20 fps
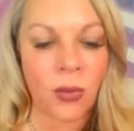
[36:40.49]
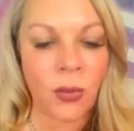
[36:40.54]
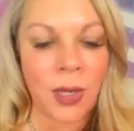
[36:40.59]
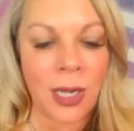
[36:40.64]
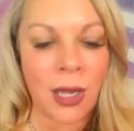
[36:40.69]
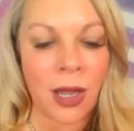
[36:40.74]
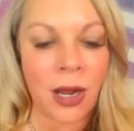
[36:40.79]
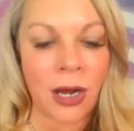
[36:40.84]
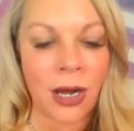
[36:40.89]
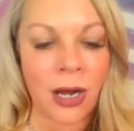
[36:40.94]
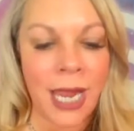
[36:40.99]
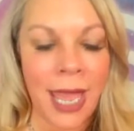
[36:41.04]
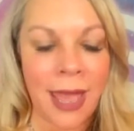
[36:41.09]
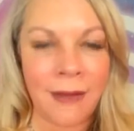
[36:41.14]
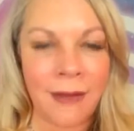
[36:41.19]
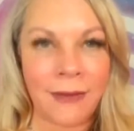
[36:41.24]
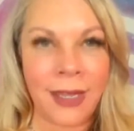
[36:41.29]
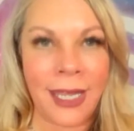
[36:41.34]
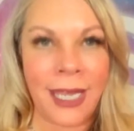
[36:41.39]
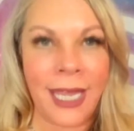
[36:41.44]
We are
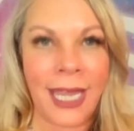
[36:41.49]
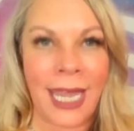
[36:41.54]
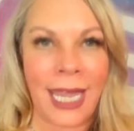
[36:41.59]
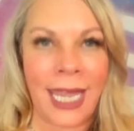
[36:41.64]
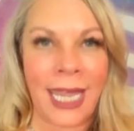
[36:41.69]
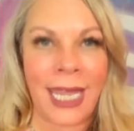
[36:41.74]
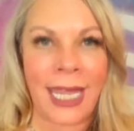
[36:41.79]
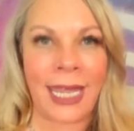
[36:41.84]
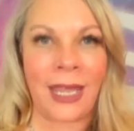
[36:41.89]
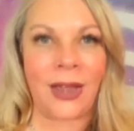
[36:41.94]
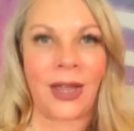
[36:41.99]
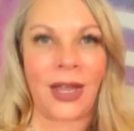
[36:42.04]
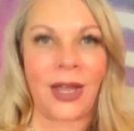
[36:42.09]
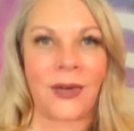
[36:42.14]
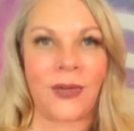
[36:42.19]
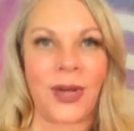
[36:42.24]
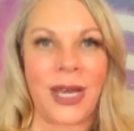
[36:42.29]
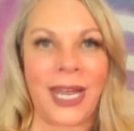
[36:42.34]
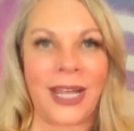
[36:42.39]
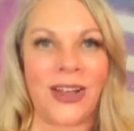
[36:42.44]
having
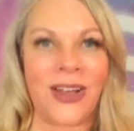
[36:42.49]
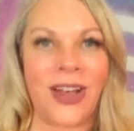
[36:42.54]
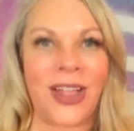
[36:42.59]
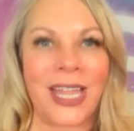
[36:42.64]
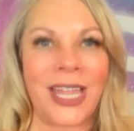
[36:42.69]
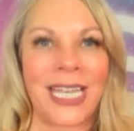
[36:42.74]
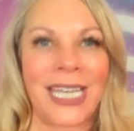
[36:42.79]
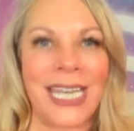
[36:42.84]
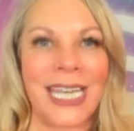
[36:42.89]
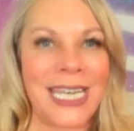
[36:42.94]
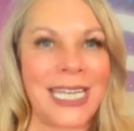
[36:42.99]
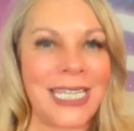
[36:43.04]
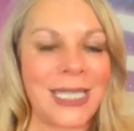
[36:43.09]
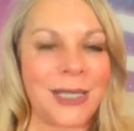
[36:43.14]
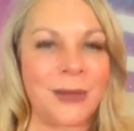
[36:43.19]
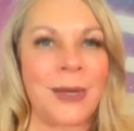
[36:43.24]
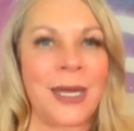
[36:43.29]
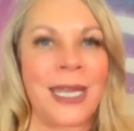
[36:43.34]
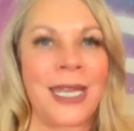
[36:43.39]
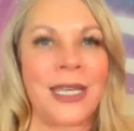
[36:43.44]
what I call an
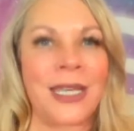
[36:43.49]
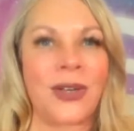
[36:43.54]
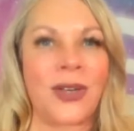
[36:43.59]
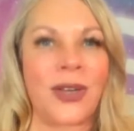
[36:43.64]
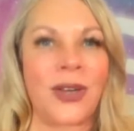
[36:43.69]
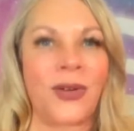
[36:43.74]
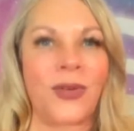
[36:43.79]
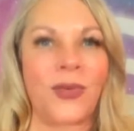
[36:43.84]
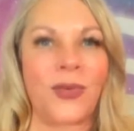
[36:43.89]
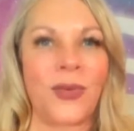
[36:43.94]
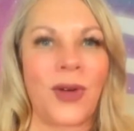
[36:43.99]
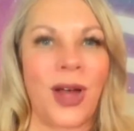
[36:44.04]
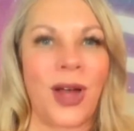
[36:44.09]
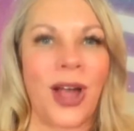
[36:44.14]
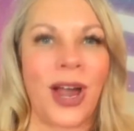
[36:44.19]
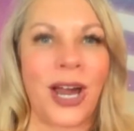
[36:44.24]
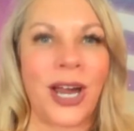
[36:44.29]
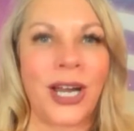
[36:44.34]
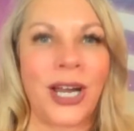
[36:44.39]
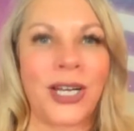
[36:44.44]
intimate
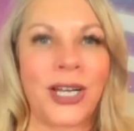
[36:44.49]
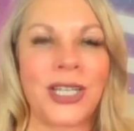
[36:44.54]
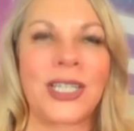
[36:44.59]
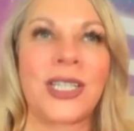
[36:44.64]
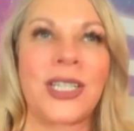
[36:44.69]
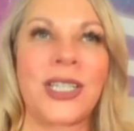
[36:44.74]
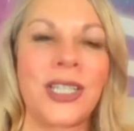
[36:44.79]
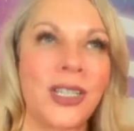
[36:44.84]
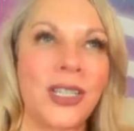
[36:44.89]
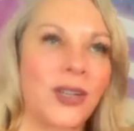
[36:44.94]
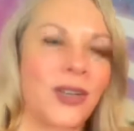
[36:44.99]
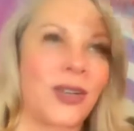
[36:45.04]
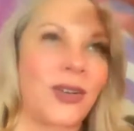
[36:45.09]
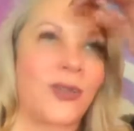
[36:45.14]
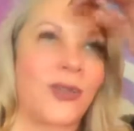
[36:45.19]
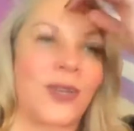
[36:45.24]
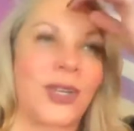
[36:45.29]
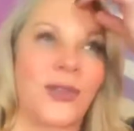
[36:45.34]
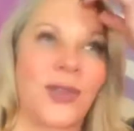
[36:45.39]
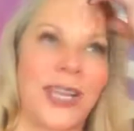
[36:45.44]
heart
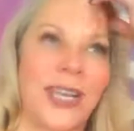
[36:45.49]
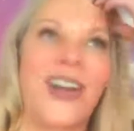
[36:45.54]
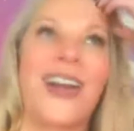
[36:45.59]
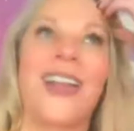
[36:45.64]
gathering